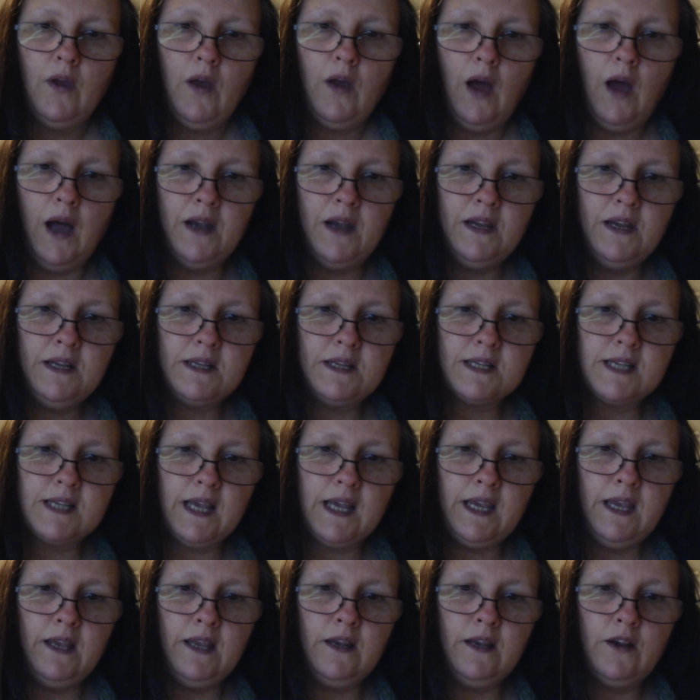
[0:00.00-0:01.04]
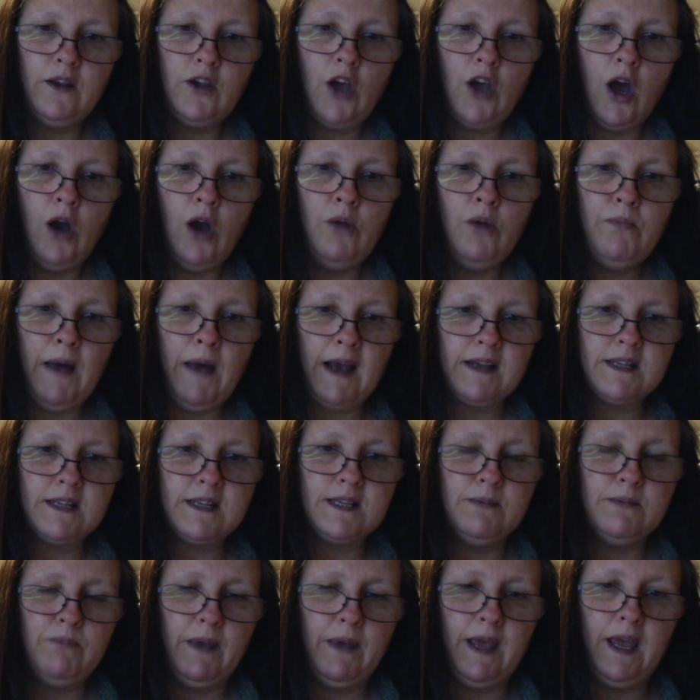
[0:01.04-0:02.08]
and it's saying go back
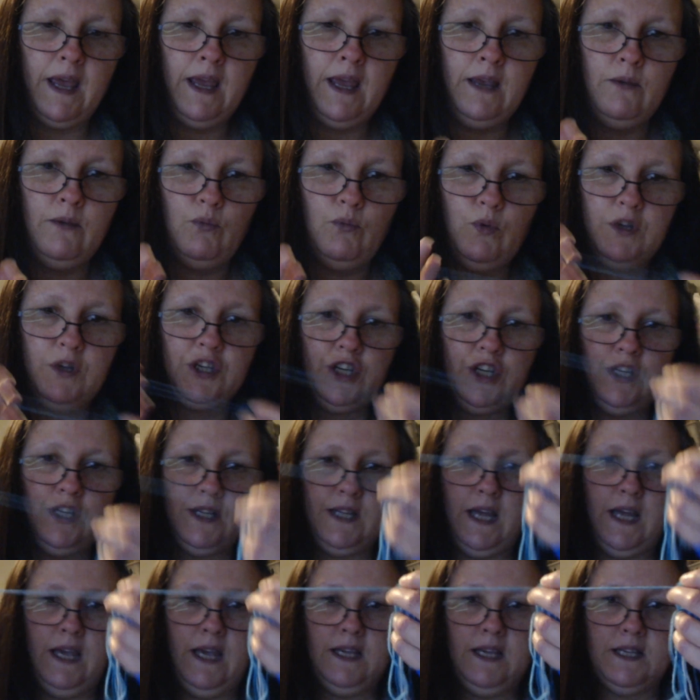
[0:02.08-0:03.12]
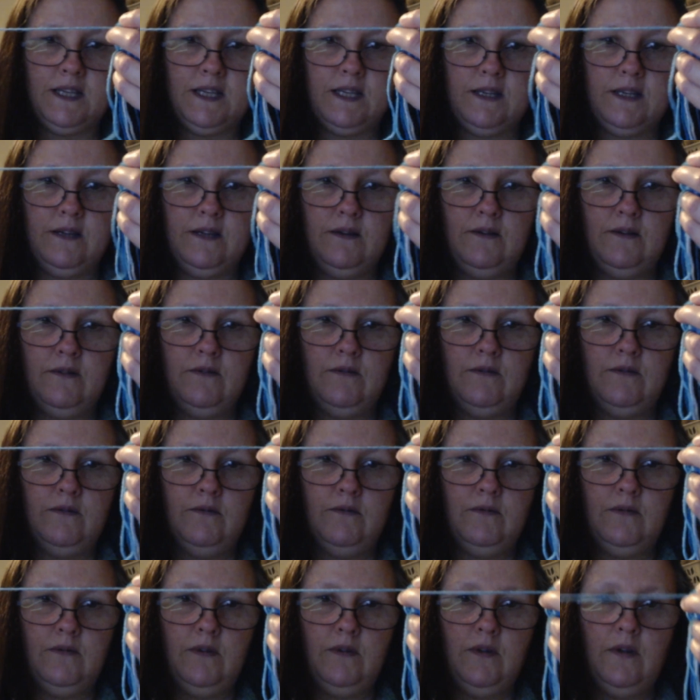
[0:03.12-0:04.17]
to B, which is this,
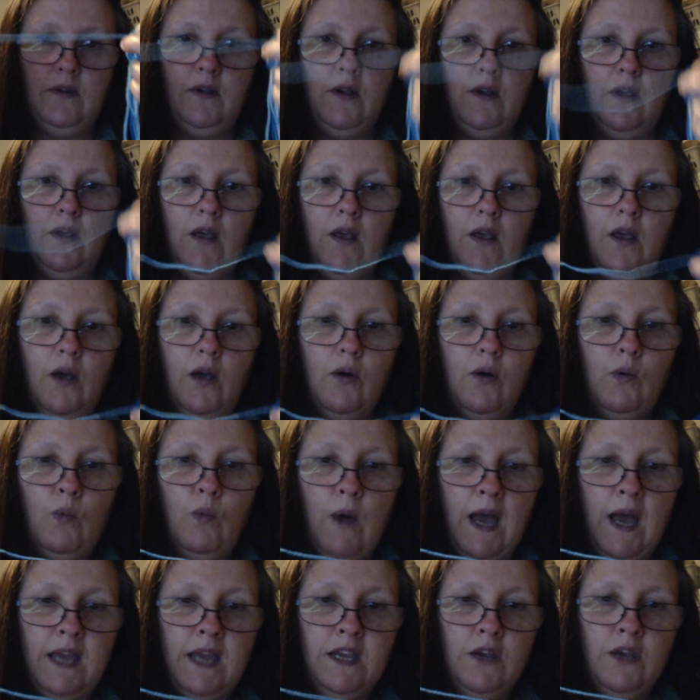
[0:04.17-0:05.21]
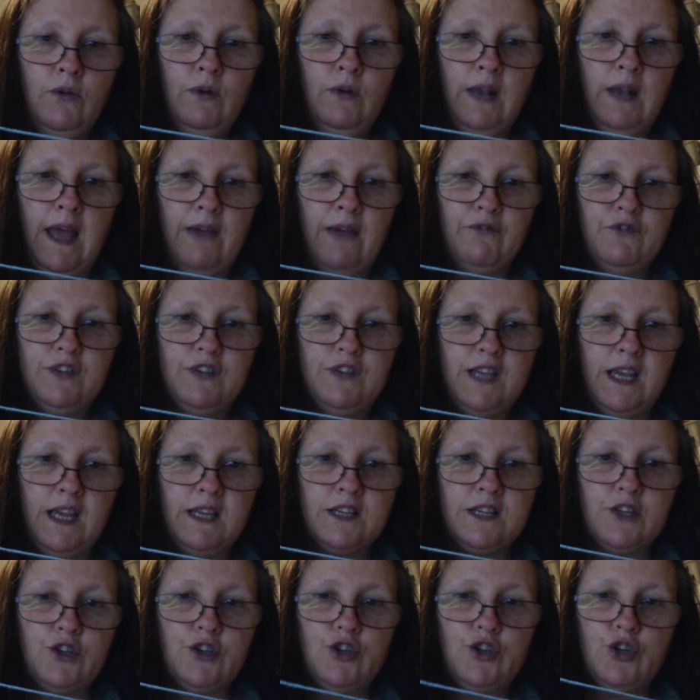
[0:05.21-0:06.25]
where you left
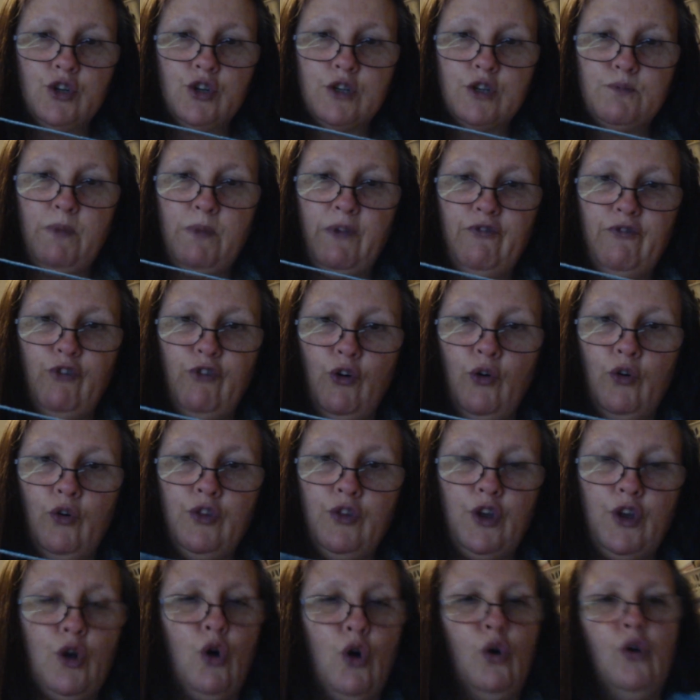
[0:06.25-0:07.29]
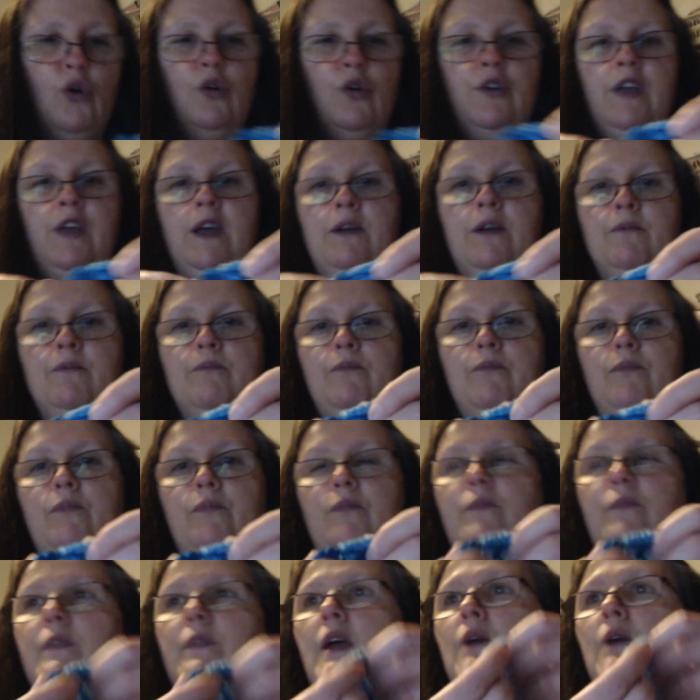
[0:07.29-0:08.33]
it just before the corner.
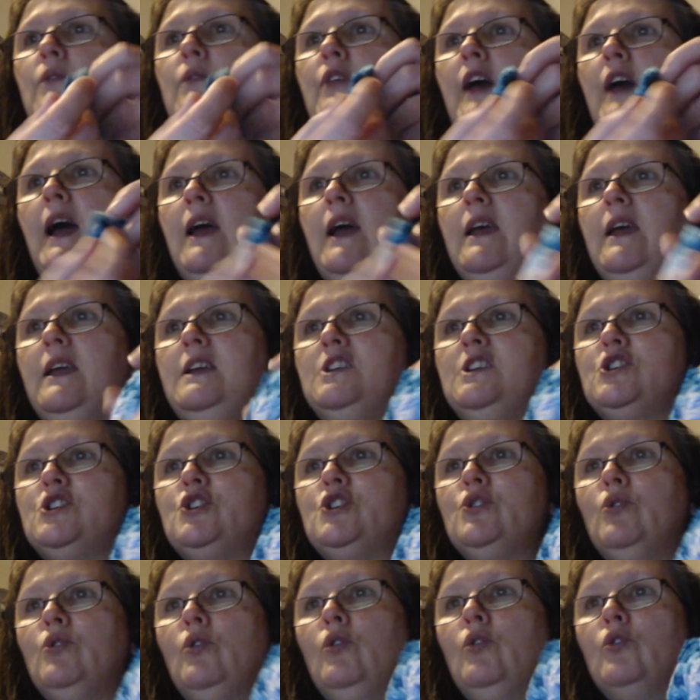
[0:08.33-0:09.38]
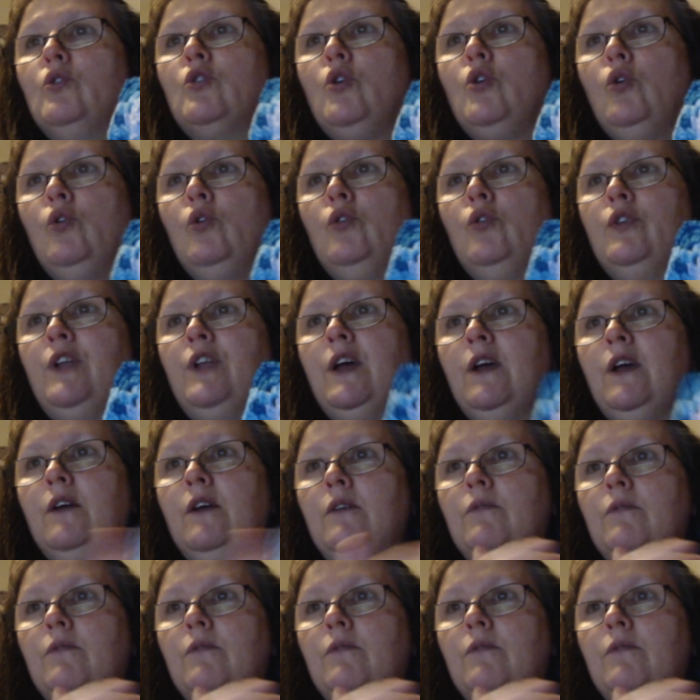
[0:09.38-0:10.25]
Now that is your corner,